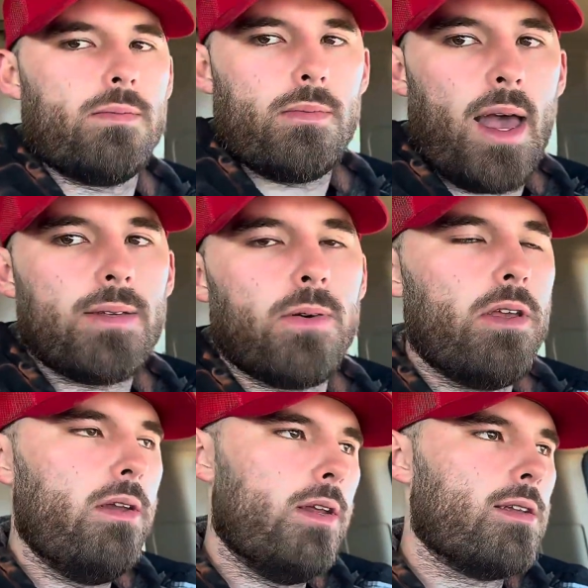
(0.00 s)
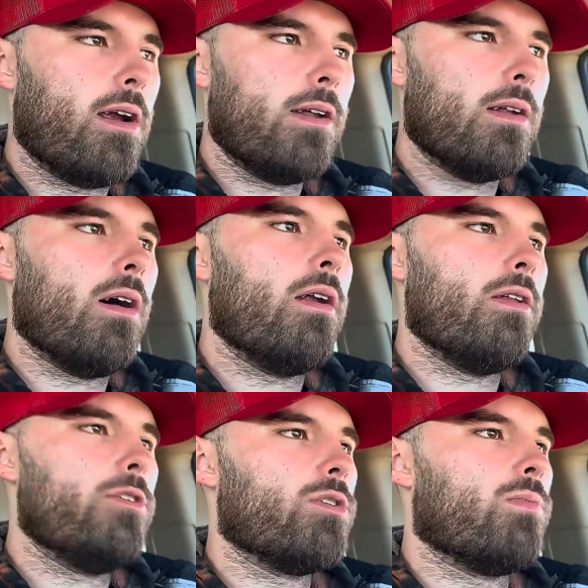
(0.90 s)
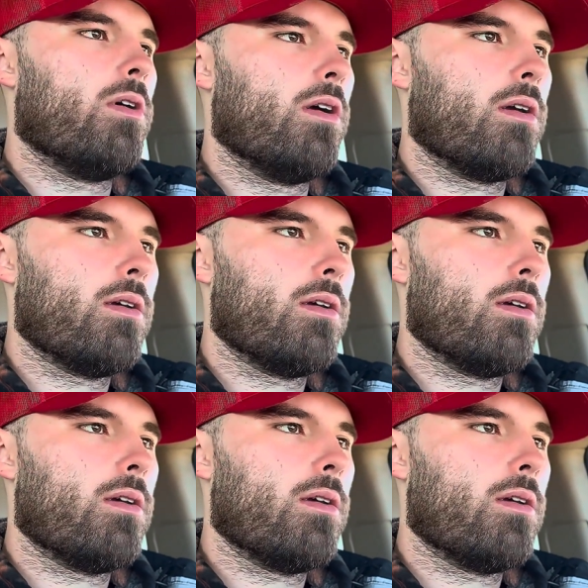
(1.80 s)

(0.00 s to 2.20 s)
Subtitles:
That's where you need to turn it on and just work.